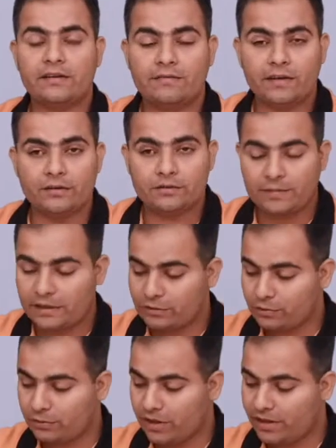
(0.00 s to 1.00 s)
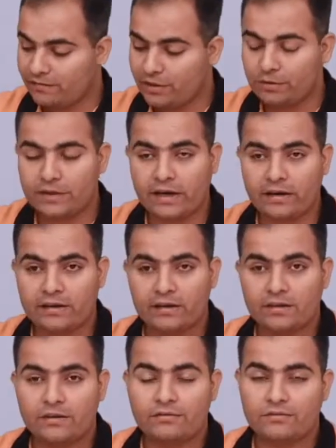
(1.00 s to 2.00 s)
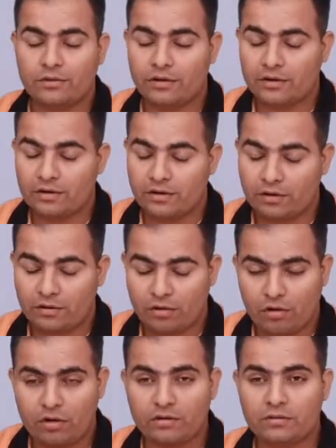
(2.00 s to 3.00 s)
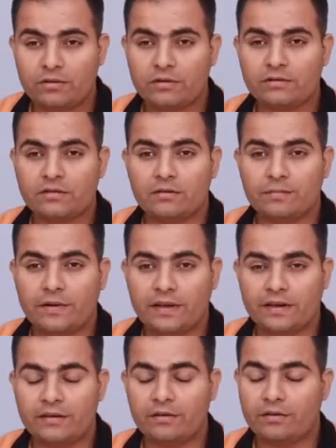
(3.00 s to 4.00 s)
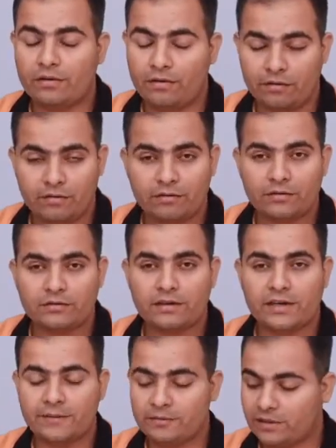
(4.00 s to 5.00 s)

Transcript: n value is minus 2, and we know that for non-causal period or non-causal time